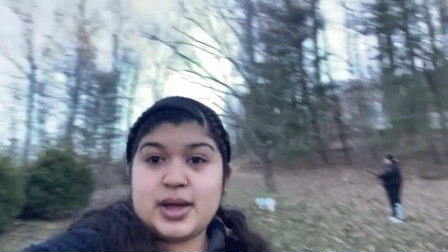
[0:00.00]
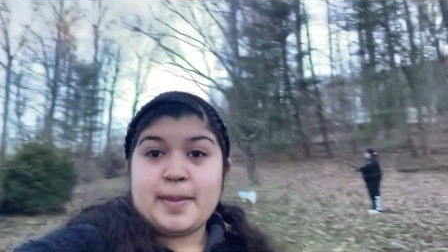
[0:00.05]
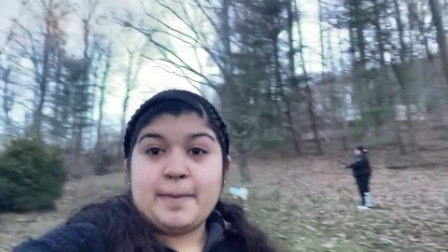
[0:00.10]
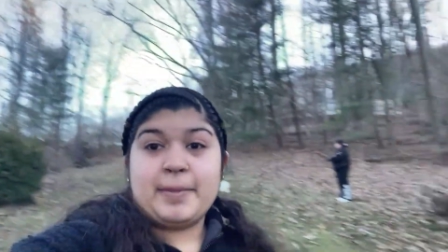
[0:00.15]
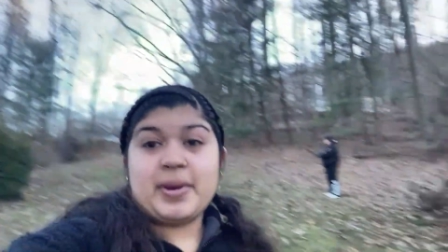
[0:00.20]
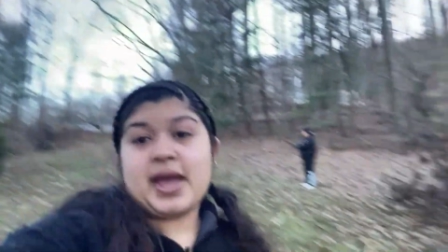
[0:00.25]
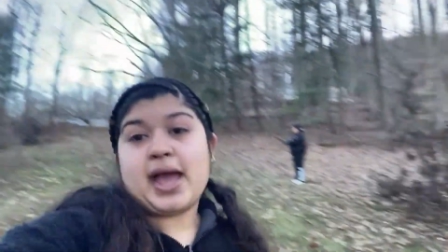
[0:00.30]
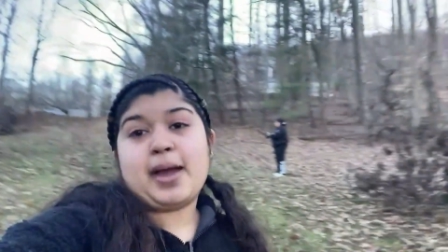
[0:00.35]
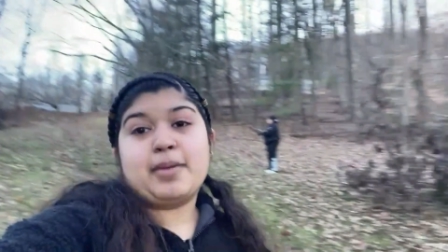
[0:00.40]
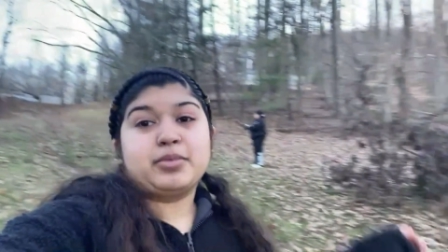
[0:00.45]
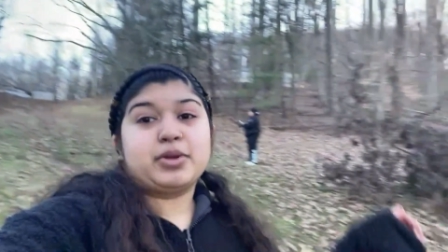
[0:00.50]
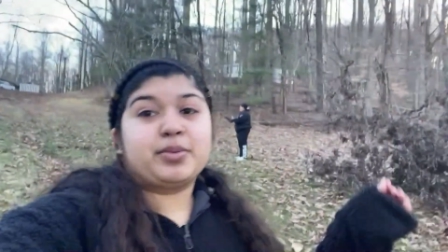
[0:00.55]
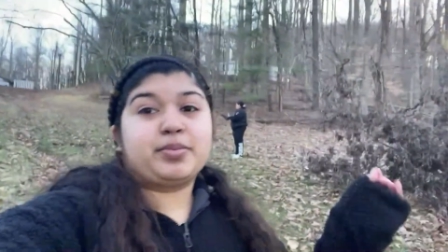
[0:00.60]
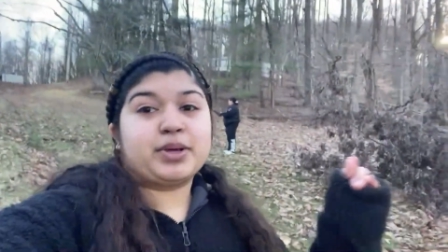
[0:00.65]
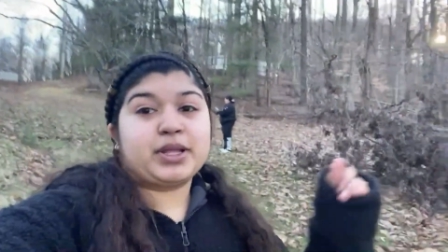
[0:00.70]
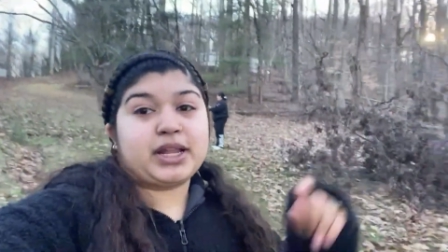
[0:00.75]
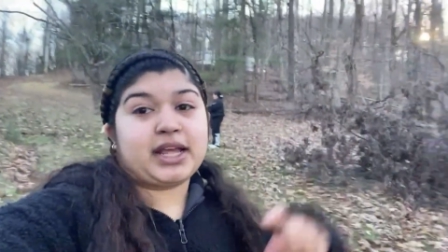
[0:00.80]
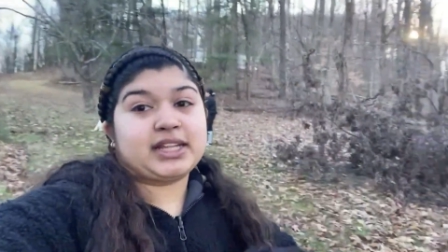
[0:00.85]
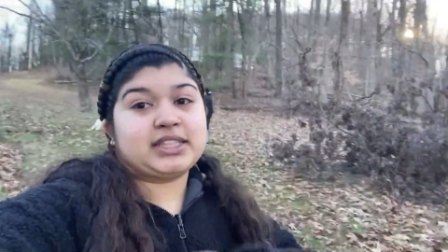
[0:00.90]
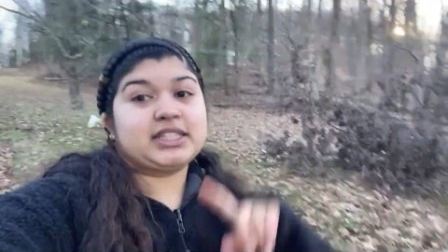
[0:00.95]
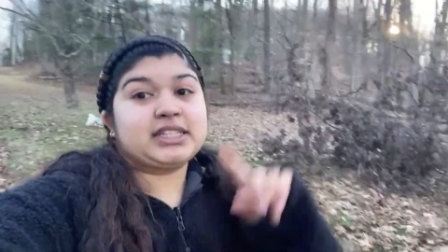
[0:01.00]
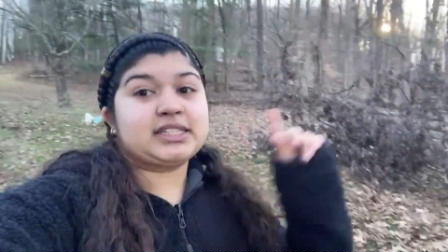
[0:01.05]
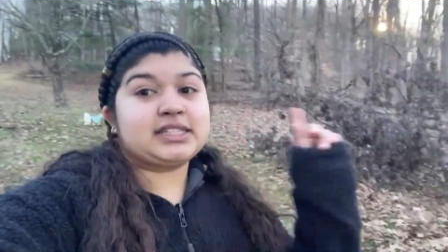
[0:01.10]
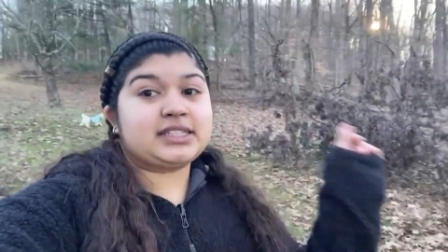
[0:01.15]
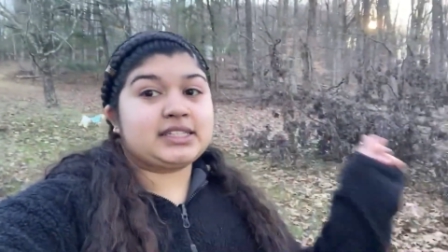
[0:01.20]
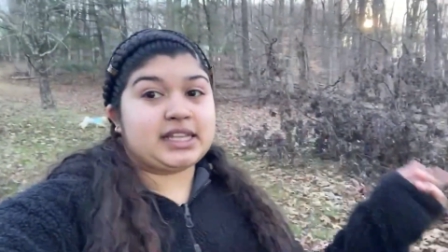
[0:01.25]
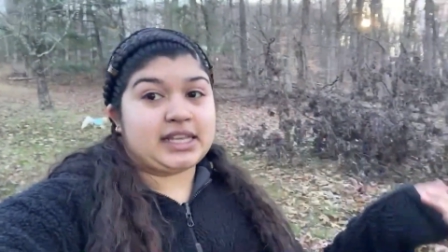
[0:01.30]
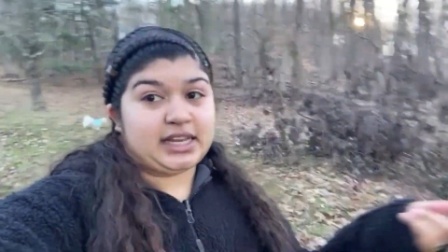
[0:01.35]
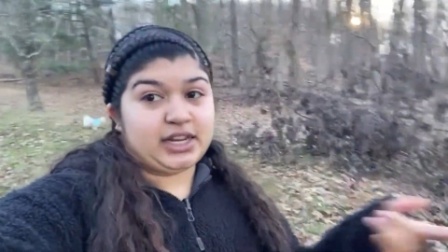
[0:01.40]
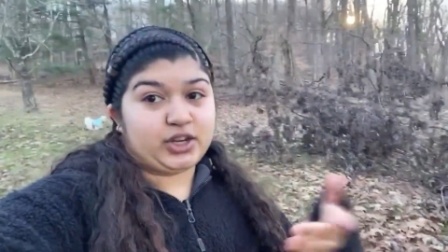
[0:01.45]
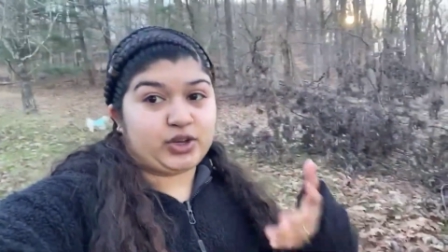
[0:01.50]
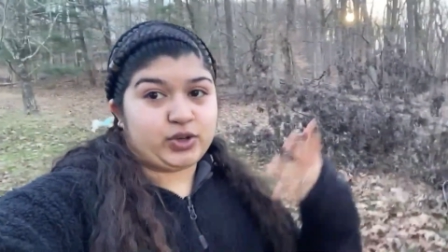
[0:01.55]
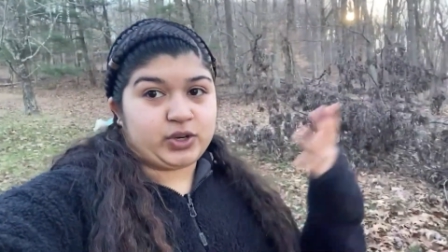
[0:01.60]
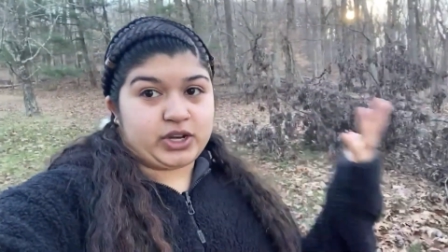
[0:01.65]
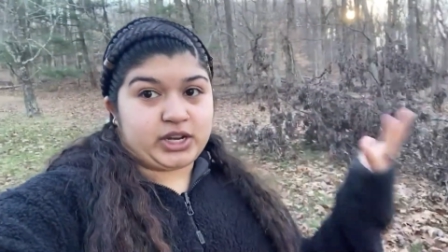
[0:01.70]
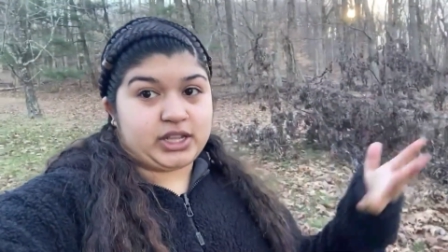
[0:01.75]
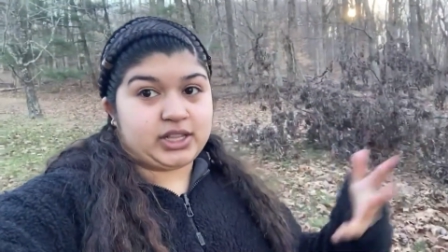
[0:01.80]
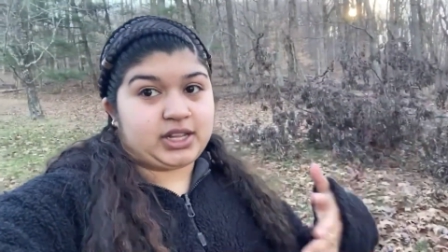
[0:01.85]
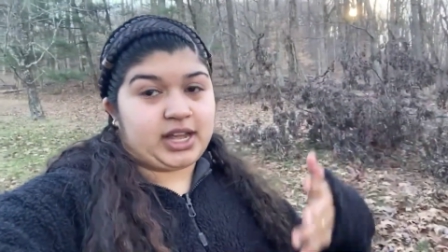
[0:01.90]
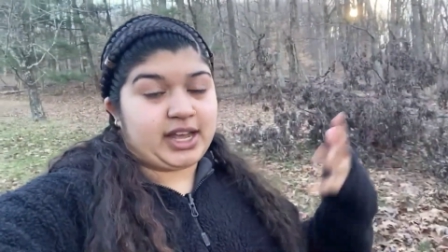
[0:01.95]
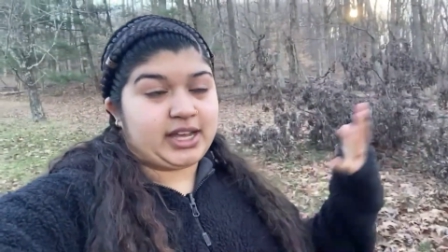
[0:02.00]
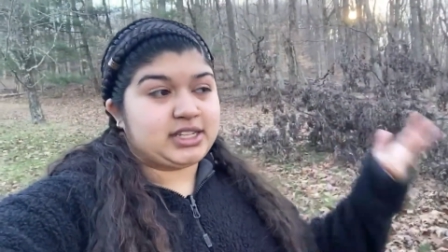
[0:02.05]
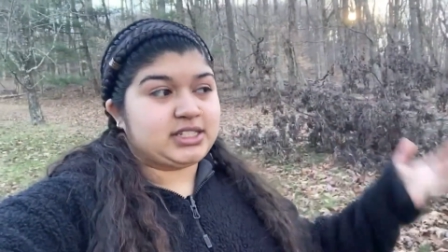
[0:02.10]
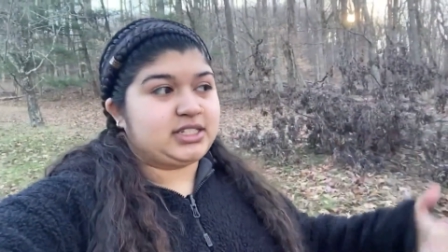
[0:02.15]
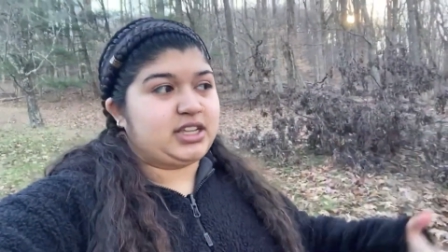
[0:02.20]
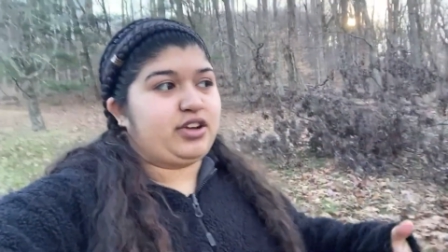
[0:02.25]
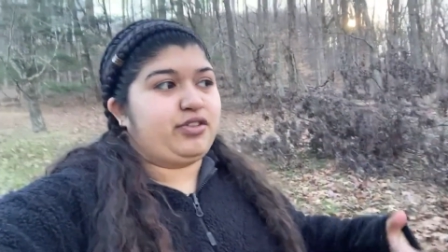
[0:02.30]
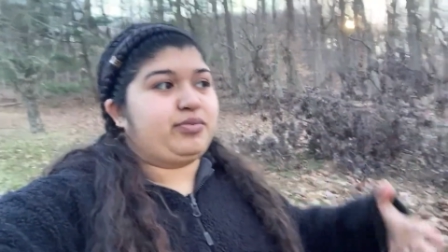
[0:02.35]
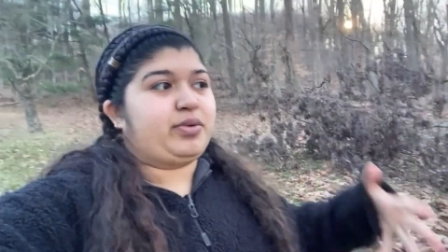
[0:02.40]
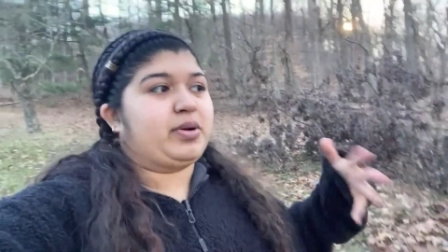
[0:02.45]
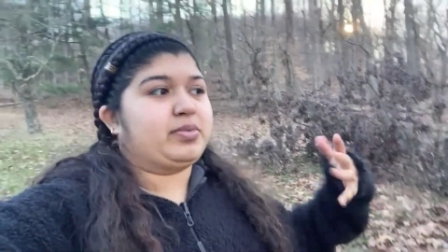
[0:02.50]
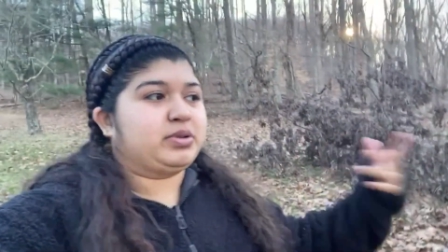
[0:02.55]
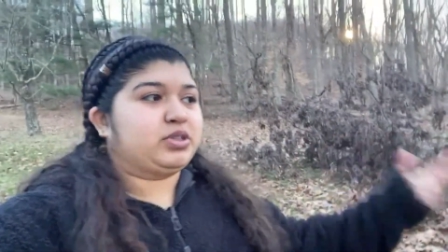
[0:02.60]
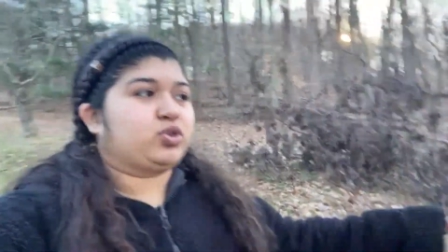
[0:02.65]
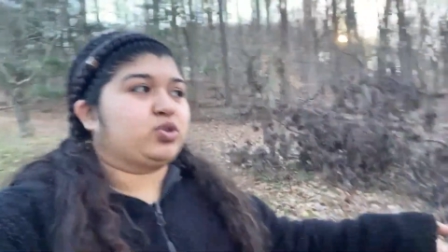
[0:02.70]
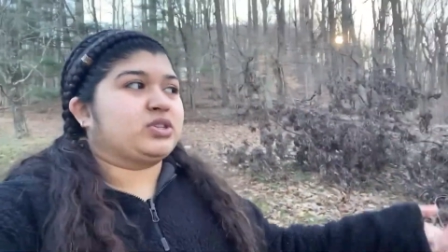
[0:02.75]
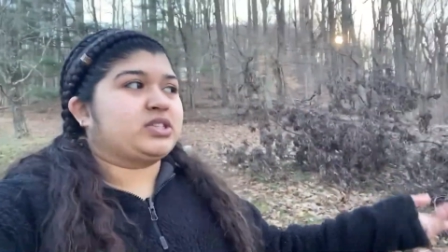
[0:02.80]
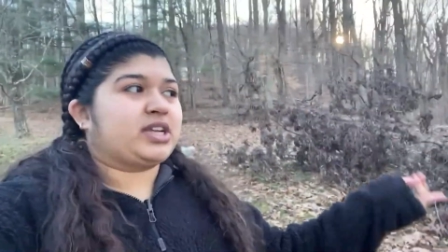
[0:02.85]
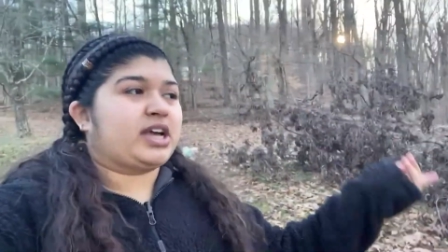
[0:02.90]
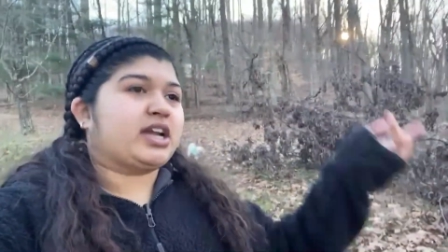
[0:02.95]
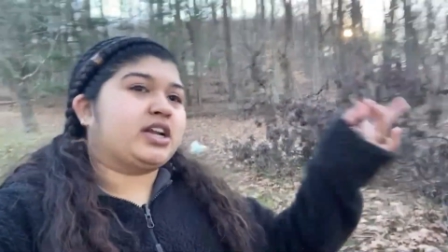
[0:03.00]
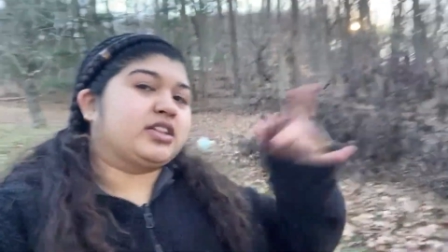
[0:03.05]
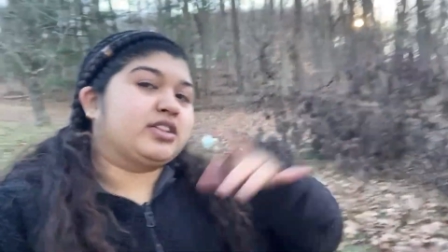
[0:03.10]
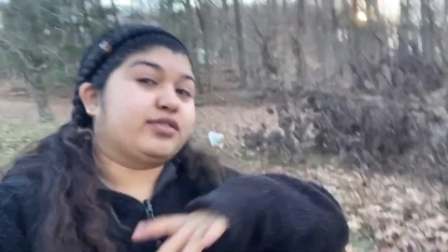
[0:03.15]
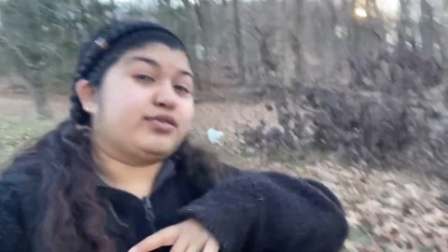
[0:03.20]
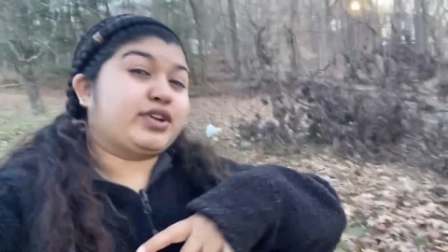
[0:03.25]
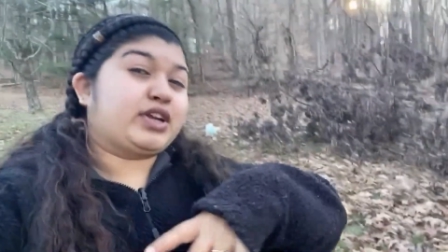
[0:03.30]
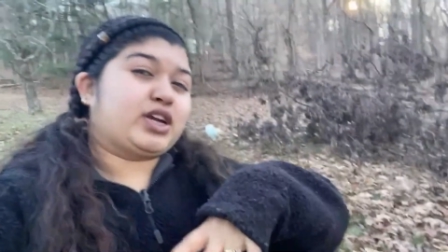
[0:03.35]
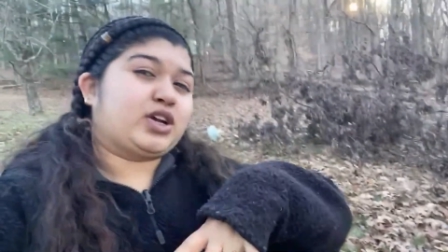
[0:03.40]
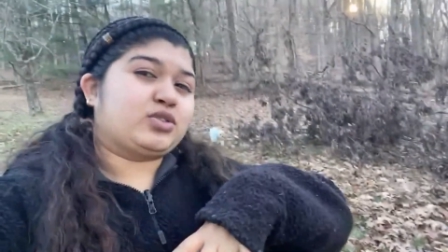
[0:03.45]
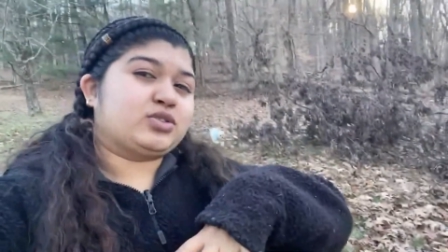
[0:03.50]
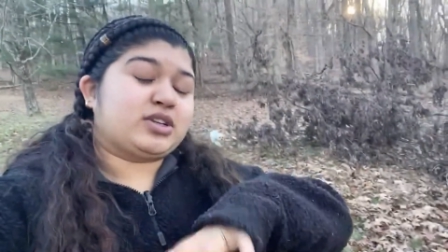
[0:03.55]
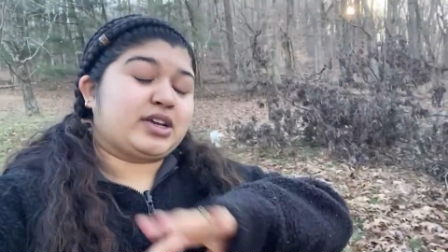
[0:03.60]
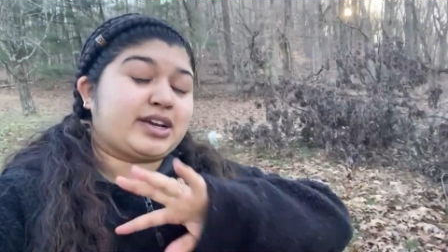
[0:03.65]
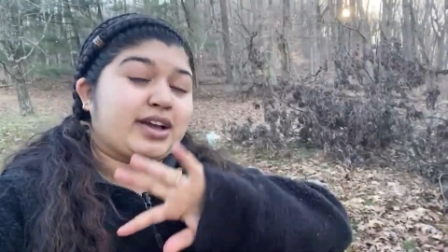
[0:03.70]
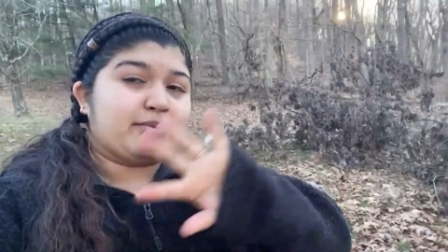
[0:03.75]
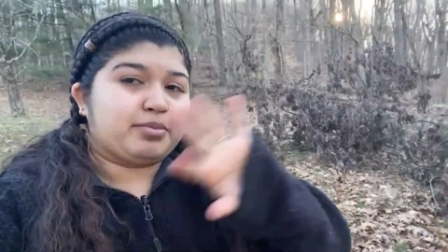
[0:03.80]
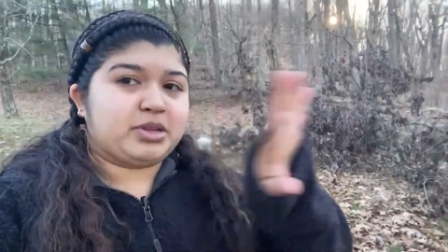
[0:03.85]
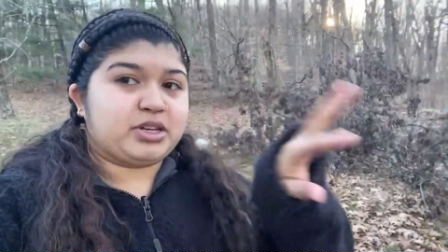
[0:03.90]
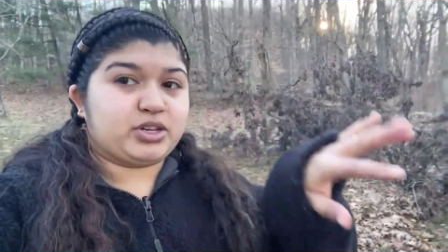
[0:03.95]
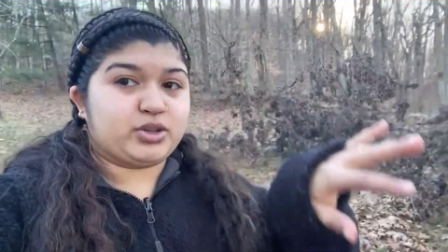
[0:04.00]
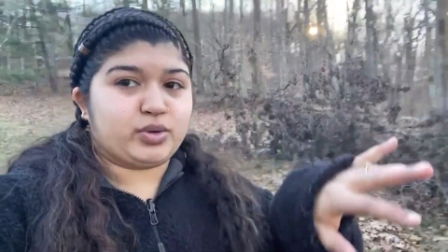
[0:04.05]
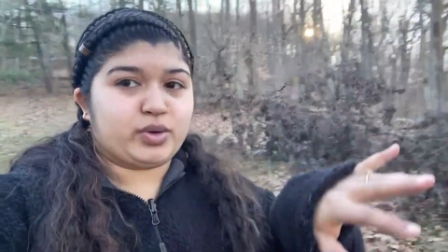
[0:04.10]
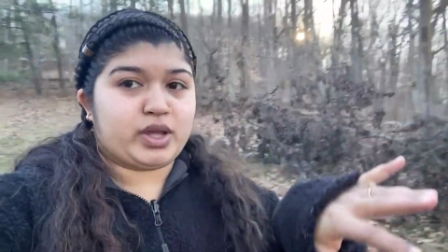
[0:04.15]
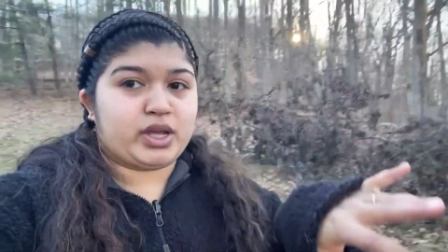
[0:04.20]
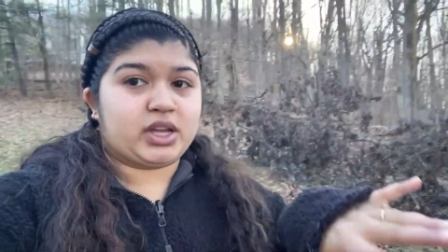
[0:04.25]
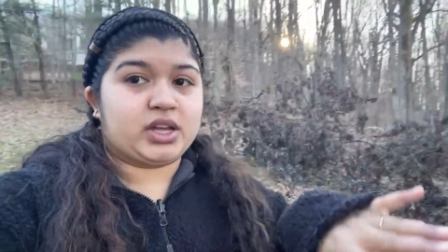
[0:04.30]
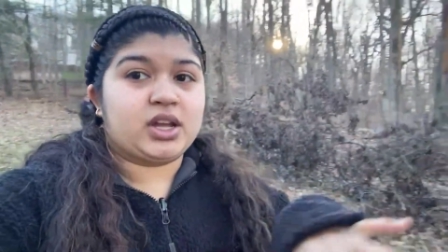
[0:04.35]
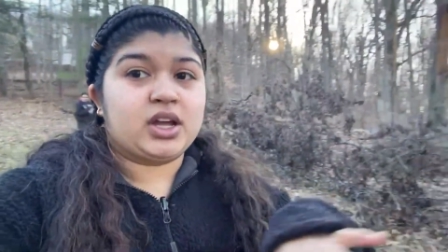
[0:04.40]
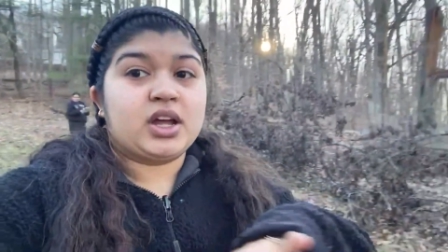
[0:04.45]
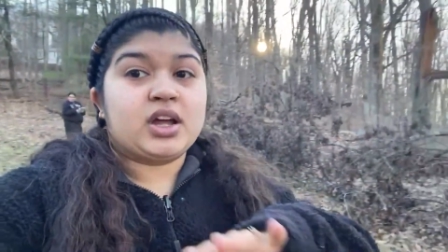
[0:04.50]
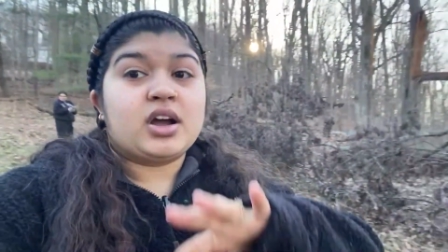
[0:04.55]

But I'm gonna put like the scenery like stuff probably towards the end of the videos like I've been doing